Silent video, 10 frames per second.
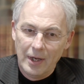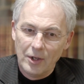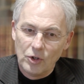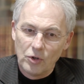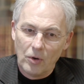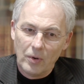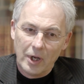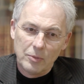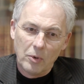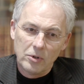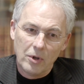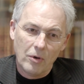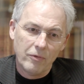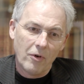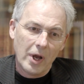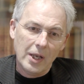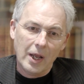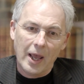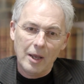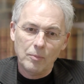So I suppose the
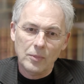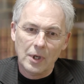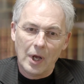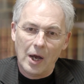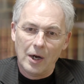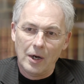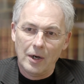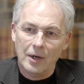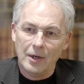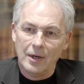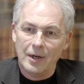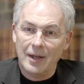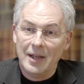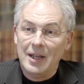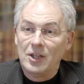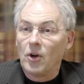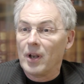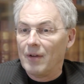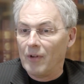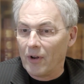overriding aims are it's got to
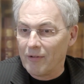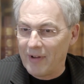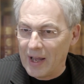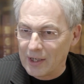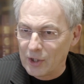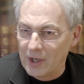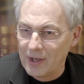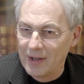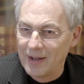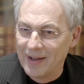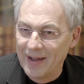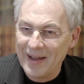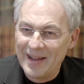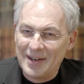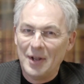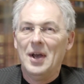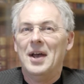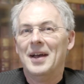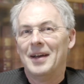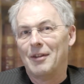have a lot of facts,
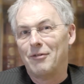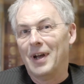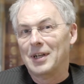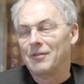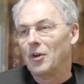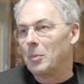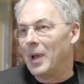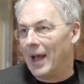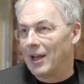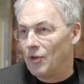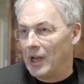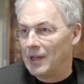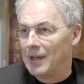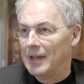and the facts have got to be accurate.